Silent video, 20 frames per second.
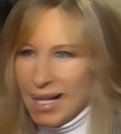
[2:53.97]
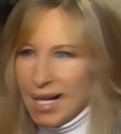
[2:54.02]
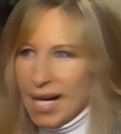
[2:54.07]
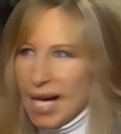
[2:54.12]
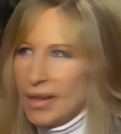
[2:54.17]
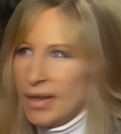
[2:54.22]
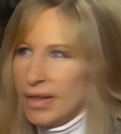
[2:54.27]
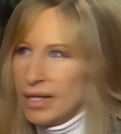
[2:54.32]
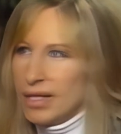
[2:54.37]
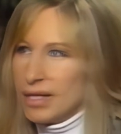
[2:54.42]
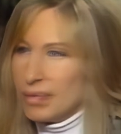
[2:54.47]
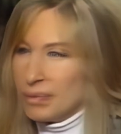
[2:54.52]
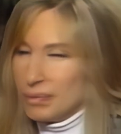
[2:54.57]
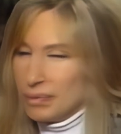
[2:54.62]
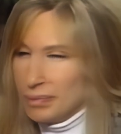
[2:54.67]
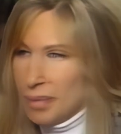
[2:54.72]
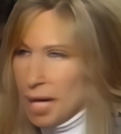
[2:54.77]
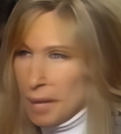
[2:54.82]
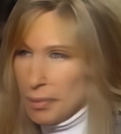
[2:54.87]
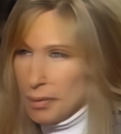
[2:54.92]
And these
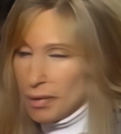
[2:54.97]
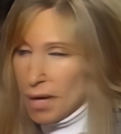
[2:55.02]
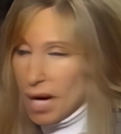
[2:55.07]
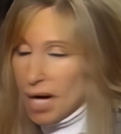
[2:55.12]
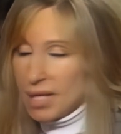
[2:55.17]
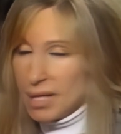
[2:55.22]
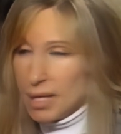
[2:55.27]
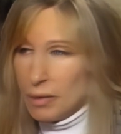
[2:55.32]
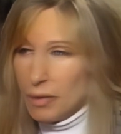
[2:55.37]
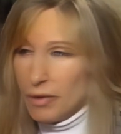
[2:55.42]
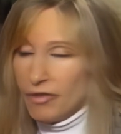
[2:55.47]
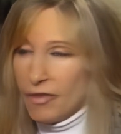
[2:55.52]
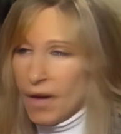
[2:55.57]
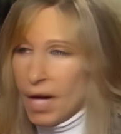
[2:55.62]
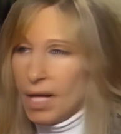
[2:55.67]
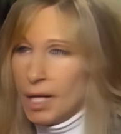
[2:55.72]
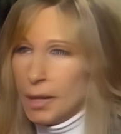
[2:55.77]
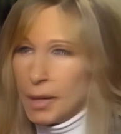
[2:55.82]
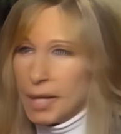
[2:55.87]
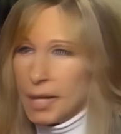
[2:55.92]
paparazzi were
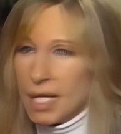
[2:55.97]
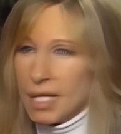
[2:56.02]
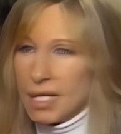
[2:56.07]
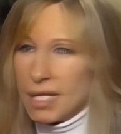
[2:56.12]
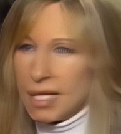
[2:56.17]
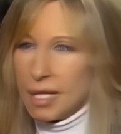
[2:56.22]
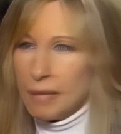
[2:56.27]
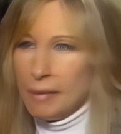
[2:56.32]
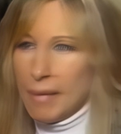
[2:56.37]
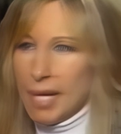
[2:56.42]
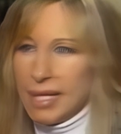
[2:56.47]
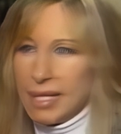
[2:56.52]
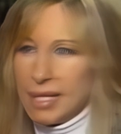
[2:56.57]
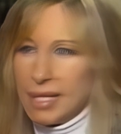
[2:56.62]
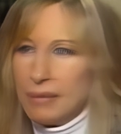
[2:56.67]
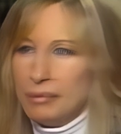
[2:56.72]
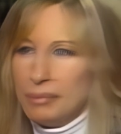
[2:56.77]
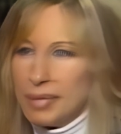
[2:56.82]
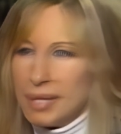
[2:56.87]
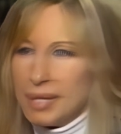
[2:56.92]
following us, and it made it
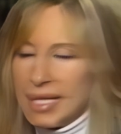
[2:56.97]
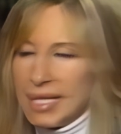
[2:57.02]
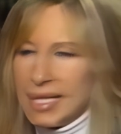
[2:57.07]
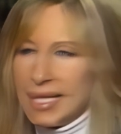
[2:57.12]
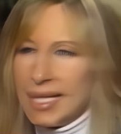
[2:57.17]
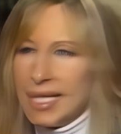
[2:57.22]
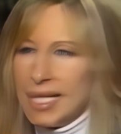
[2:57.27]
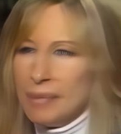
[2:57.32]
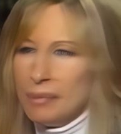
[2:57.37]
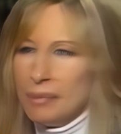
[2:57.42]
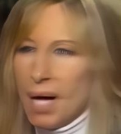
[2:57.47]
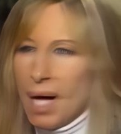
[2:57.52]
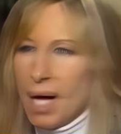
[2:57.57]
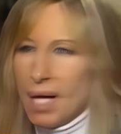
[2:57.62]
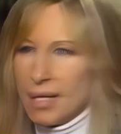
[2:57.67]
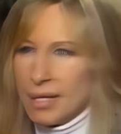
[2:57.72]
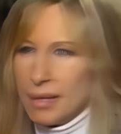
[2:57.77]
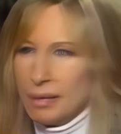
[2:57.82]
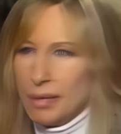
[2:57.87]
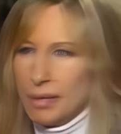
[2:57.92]
completely
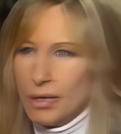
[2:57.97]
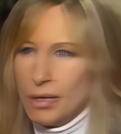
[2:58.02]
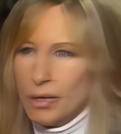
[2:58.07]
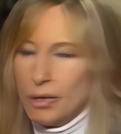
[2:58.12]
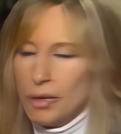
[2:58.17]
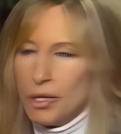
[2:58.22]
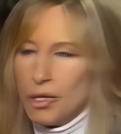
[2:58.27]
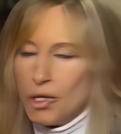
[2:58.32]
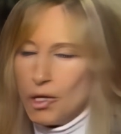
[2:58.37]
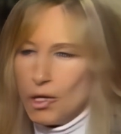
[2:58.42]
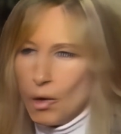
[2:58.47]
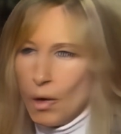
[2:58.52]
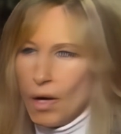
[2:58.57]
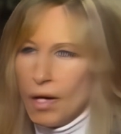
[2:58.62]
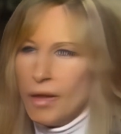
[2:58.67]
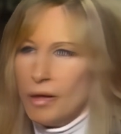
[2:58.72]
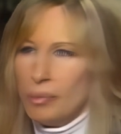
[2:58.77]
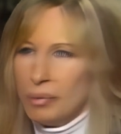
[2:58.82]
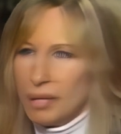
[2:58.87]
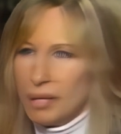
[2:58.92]
impossible to
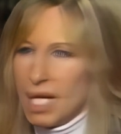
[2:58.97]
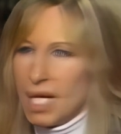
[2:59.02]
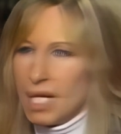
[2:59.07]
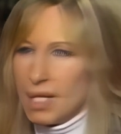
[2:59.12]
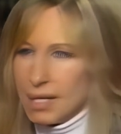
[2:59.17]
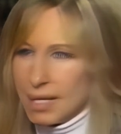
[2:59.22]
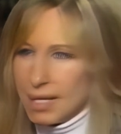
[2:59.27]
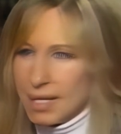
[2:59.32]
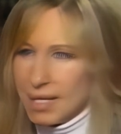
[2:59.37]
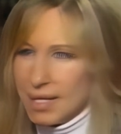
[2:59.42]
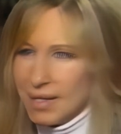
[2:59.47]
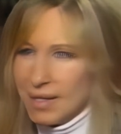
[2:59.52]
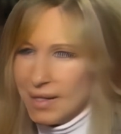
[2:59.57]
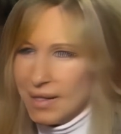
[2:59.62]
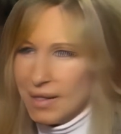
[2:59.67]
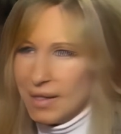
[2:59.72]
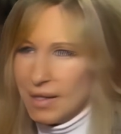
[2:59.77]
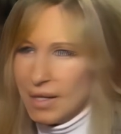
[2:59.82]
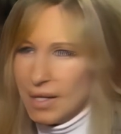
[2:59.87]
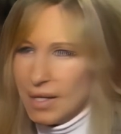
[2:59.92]
enjoy the place.
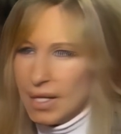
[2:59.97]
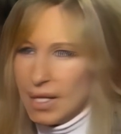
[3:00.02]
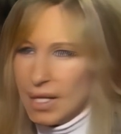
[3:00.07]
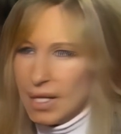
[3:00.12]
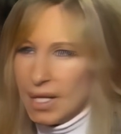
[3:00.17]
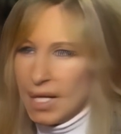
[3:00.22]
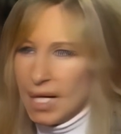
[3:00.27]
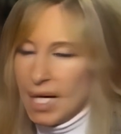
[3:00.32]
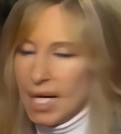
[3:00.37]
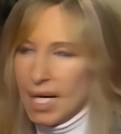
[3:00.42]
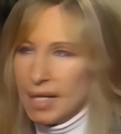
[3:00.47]
Yeah.